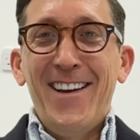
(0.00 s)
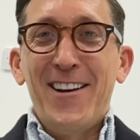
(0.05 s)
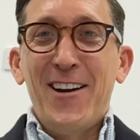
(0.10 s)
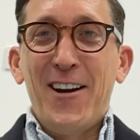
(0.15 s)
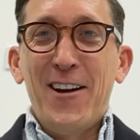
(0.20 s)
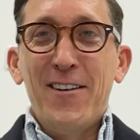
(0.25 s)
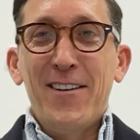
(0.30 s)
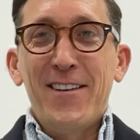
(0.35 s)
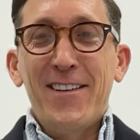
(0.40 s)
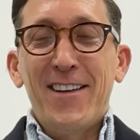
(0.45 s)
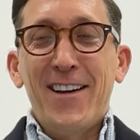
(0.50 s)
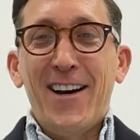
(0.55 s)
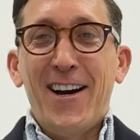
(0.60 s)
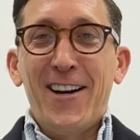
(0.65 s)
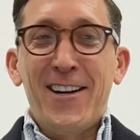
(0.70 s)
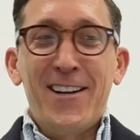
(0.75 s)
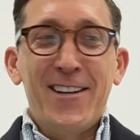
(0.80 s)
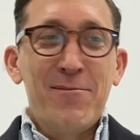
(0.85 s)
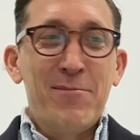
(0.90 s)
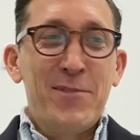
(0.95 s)

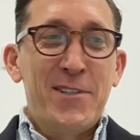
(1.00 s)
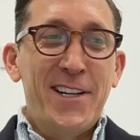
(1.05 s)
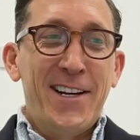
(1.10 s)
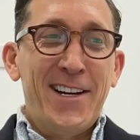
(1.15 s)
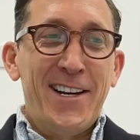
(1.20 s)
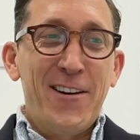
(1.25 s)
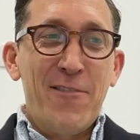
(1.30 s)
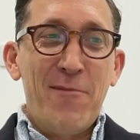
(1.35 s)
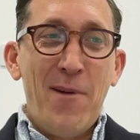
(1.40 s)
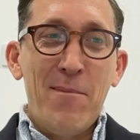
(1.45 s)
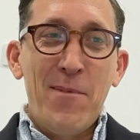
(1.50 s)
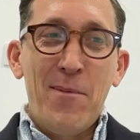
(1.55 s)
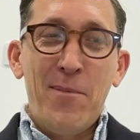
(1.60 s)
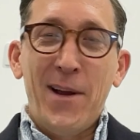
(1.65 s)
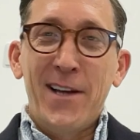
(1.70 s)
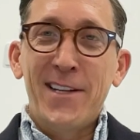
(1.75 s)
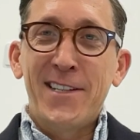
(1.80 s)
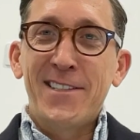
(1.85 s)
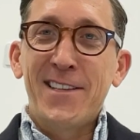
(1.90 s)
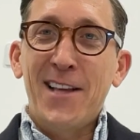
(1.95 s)
I can particularly remember
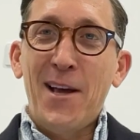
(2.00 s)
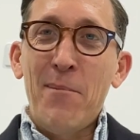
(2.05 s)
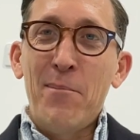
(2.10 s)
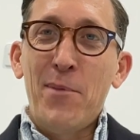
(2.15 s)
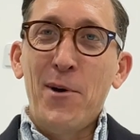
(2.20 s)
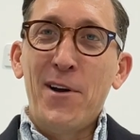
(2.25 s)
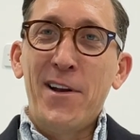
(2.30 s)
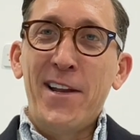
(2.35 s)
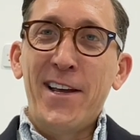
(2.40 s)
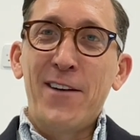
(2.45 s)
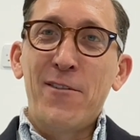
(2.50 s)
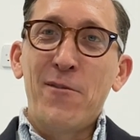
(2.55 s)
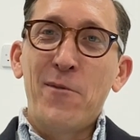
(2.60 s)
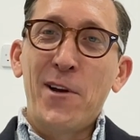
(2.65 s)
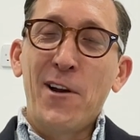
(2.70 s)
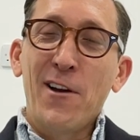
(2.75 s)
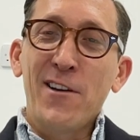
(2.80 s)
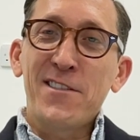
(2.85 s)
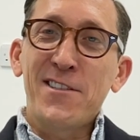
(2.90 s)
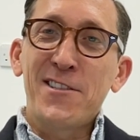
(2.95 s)
places like Berlin when
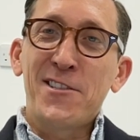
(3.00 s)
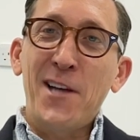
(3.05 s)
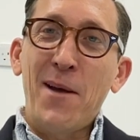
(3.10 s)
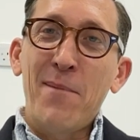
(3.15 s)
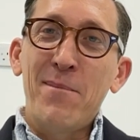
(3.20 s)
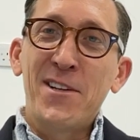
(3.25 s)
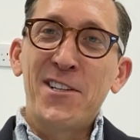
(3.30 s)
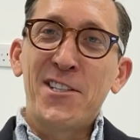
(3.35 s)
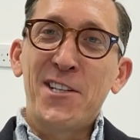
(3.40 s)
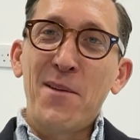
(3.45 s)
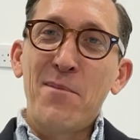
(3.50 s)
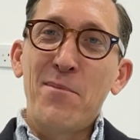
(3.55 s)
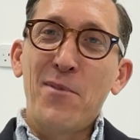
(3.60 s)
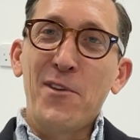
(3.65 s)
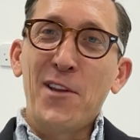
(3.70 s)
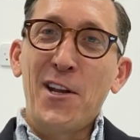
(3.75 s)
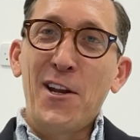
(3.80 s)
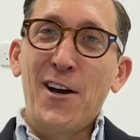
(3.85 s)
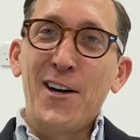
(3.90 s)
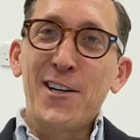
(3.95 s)
we lost the championship
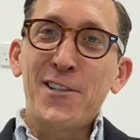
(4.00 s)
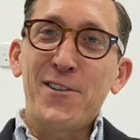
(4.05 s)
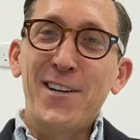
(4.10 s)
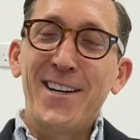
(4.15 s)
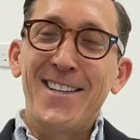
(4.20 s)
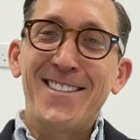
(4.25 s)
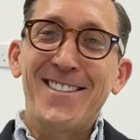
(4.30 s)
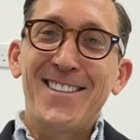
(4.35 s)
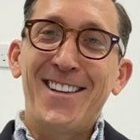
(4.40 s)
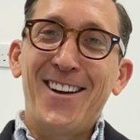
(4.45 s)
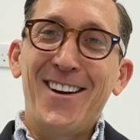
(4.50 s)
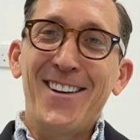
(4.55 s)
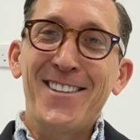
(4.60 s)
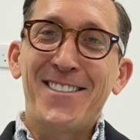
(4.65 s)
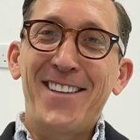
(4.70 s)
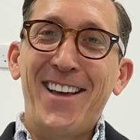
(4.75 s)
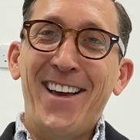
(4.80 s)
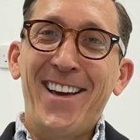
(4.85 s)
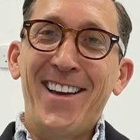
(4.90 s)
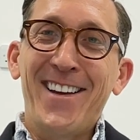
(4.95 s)
on the last race and the
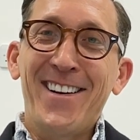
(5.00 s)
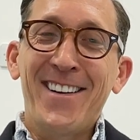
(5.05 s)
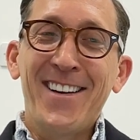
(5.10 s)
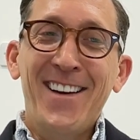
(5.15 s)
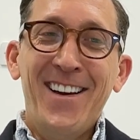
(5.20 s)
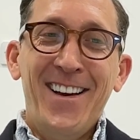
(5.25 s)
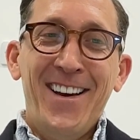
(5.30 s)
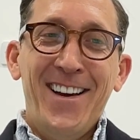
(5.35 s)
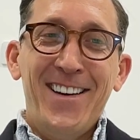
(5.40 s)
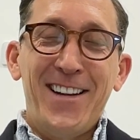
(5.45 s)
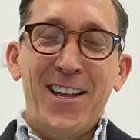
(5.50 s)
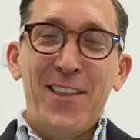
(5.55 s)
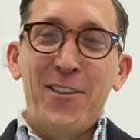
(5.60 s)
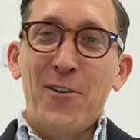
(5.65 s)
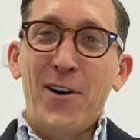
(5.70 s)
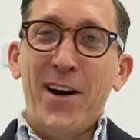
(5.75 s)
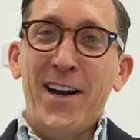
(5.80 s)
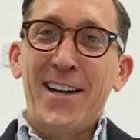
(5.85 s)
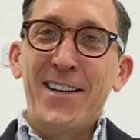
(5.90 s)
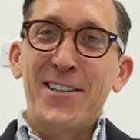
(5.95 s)
last day, and I
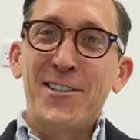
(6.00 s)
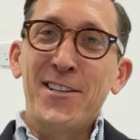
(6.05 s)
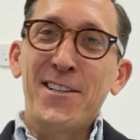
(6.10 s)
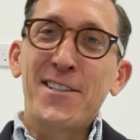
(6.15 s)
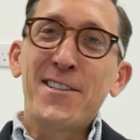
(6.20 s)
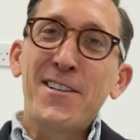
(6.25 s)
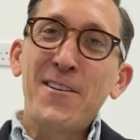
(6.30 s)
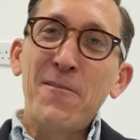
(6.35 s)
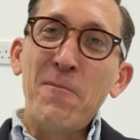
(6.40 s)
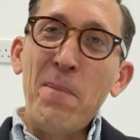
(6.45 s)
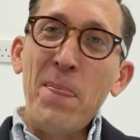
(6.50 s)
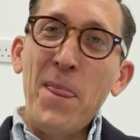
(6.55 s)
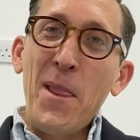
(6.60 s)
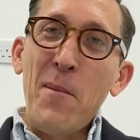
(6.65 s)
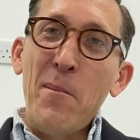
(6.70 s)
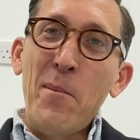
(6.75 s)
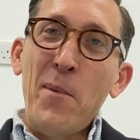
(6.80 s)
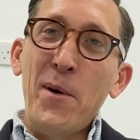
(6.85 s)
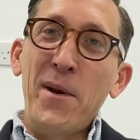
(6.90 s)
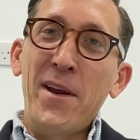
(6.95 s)
thought I can just
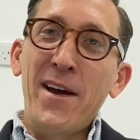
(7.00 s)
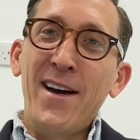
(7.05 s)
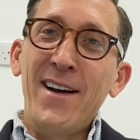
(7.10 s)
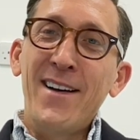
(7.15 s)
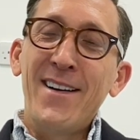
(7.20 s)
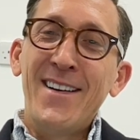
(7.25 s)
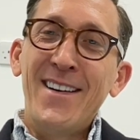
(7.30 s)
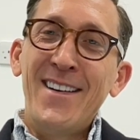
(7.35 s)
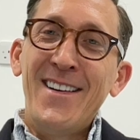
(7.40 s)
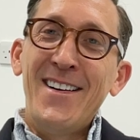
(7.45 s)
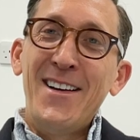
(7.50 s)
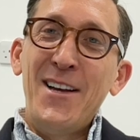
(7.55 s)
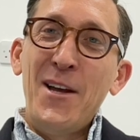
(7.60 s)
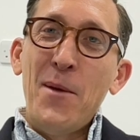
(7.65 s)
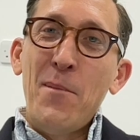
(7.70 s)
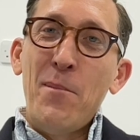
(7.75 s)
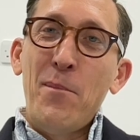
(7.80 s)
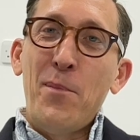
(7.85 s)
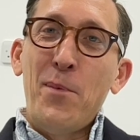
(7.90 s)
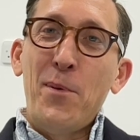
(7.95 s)
put a
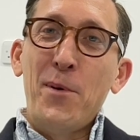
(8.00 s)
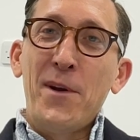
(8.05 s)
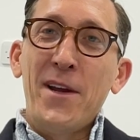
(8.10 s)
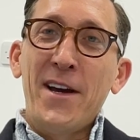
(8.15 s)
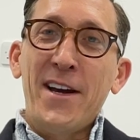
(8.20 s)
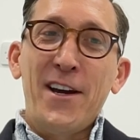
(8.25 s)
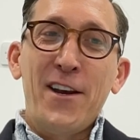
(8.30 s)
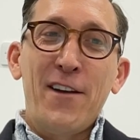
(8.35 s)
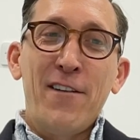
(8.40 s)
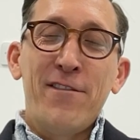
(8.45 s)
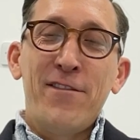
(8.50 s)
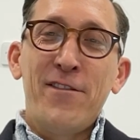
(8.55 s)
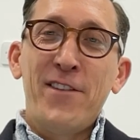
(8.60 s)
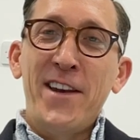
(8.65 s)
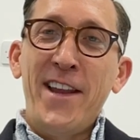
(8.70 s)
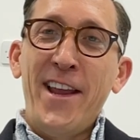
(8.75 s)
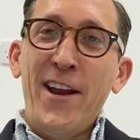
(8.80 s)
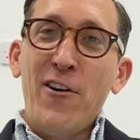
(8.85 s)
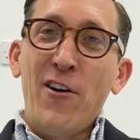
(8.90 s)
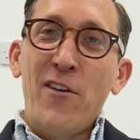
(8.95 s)
kind of
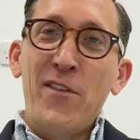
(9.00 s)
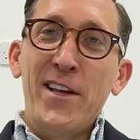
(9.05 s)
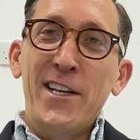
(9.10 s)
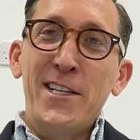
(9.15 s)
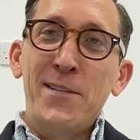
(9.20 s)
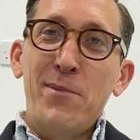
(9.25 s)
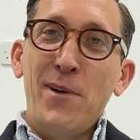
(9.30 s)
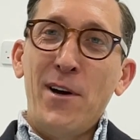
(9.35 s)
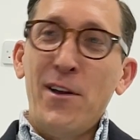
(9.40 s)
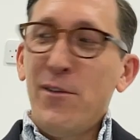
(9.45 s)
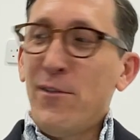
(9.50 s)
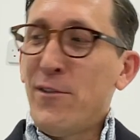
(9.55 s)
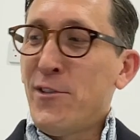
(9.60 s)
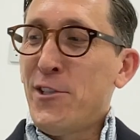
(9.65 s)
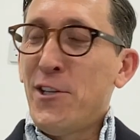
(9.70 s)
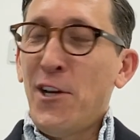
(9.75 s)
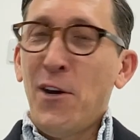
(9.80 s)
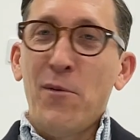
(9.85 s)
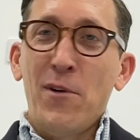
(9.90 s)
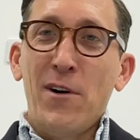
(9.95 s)
veneer on this, but I
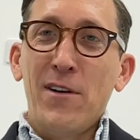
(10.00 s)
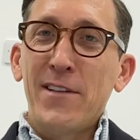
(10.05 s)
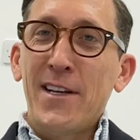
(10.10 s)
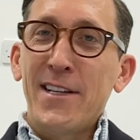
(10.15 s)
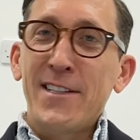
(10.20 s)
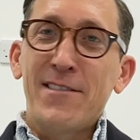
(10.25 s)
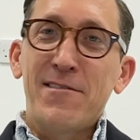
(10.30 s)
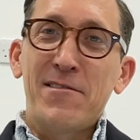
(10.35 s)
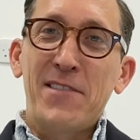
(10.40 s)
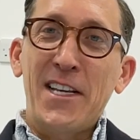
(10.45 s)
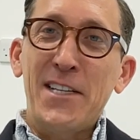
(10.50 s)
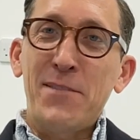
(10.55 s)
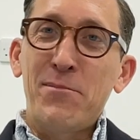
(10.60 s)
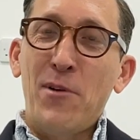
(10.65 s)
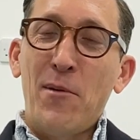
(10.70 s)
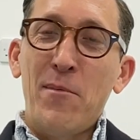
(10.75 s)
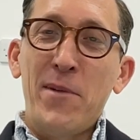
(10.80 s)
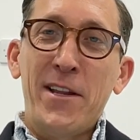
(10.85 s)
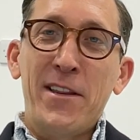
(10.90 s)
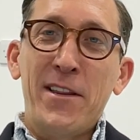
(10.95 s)
thought, what, that's
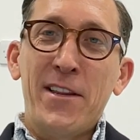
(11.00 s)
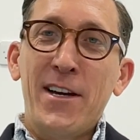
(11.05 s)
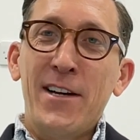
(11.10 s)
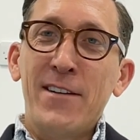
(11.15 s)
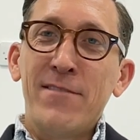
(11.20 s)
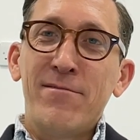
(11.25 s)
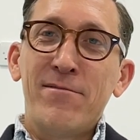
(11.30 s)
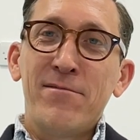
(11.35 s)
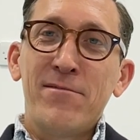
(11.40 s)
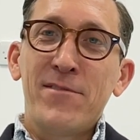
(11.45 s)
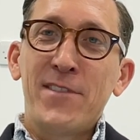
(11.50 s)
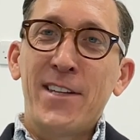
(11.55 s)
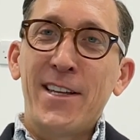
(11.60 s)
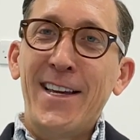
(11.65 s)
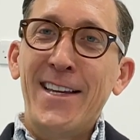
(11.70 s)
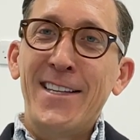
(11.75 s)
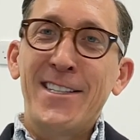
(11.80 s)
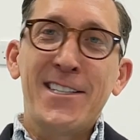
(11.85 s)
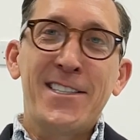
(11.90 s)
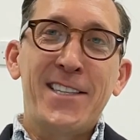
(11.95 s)
probably the
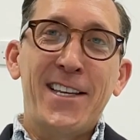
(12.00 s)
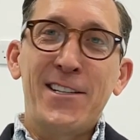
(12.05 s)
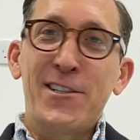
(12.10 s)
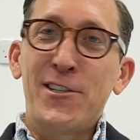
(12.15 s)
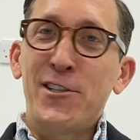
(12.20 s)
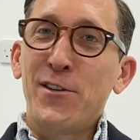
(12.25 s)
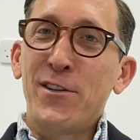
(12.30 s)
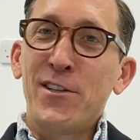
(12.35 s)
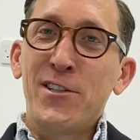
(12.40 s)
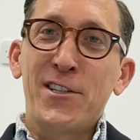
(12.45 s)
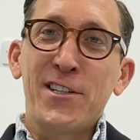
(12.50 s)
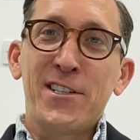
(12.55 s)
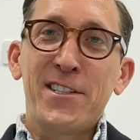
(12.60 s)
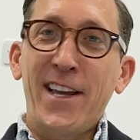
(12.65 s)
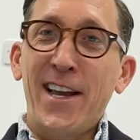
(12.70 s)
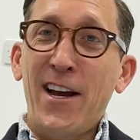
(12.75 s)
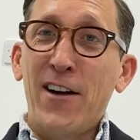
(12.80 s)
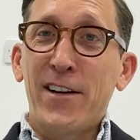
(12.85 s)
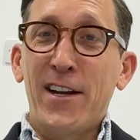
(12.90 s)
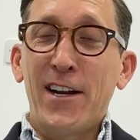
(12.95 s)
easiest thing to do is just
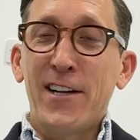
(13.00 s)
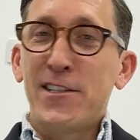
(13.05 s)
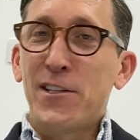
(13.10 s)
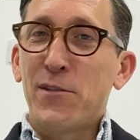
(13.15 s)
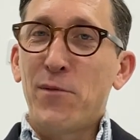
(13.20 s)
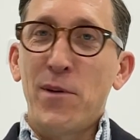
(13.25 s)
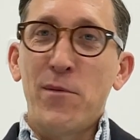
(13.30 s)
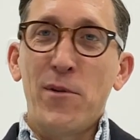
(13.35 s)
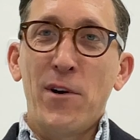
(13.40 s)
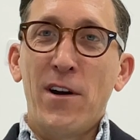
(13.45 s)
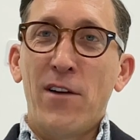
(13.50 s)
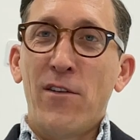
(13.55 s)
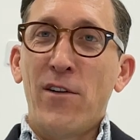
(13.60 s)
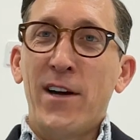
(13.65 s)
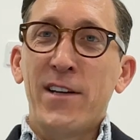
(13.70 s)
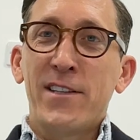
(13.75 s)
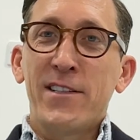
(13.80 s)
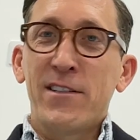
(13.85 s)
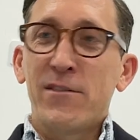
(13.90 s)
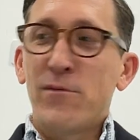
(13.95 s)
say how gutted we were,
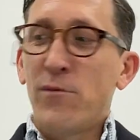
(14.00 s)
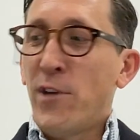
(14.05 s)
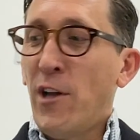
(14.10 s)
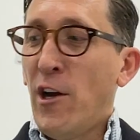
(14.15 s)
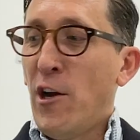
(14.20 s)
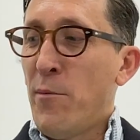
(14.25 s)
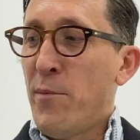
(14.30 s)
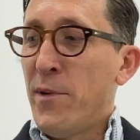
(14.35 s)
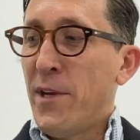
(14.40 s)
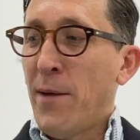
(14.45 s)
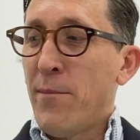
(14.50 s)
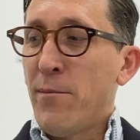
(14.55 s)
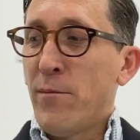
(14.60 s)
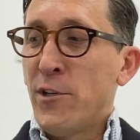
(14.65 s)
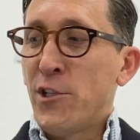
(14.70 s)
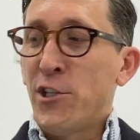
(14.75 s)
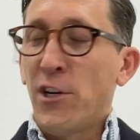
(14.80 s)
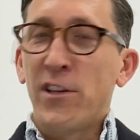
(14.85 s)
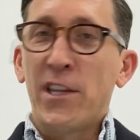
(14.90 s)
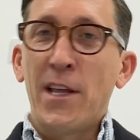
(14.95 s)
right? And we opened up and
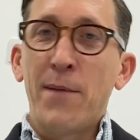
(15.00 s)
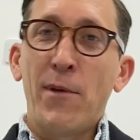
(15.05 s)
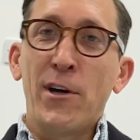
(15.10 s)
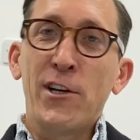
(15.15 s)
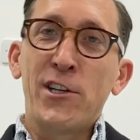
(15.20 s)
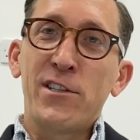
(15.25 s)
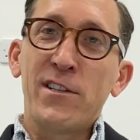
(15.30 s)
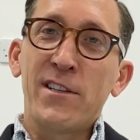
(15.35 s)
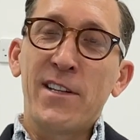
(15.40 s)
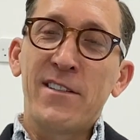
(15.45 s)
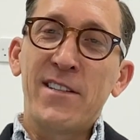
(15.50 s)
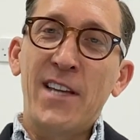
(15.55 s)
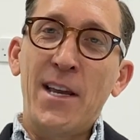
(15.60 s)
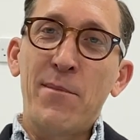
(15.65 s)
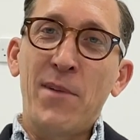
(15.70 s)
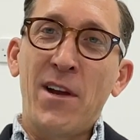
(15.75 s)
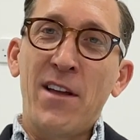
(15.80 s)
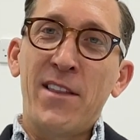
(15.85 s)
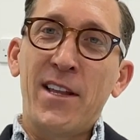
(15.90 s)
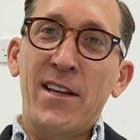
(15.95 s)
we showed the emotion of the
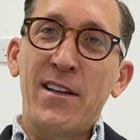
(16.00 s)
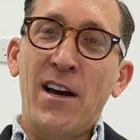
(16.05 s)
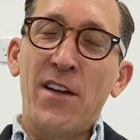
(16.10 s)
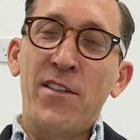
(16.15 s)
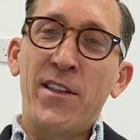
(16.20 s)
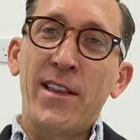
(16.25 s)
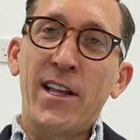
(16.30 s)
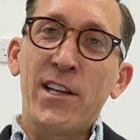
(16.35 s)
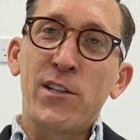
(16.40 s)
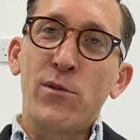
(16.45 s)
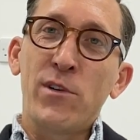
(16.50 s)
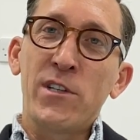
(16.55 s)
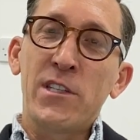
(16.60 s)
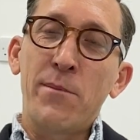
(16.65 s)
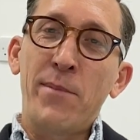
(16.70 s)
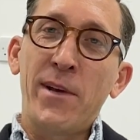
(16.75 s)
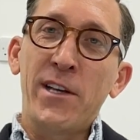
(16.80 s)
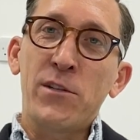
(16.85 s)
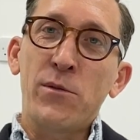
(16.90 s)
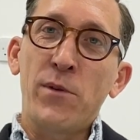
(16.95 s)
team. I think that's always
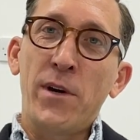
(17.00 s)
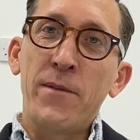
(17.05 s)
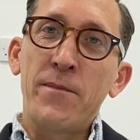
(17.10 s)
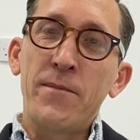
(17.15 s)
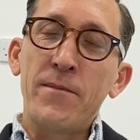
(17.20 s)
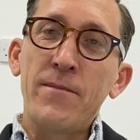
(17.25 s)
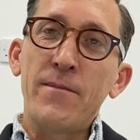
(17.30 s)
the best way.